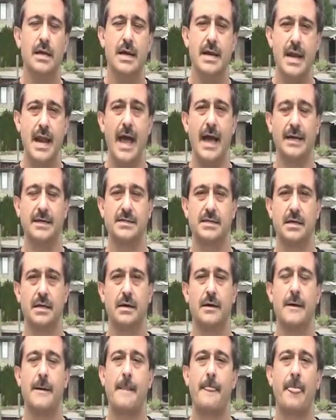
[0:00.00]
Next,
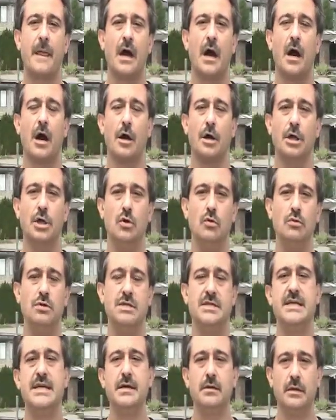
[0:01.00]
are you
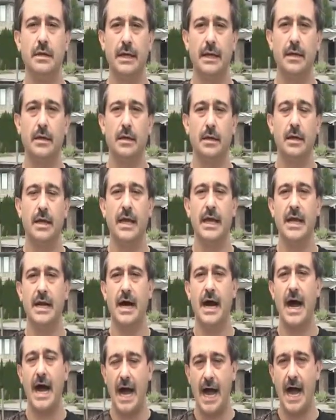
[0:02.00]
dealing in
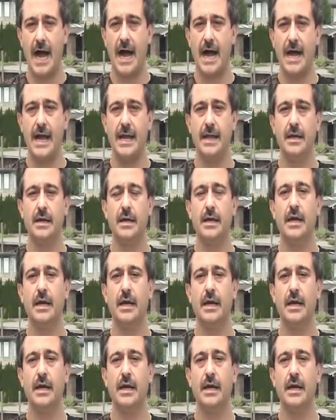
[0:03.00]
a high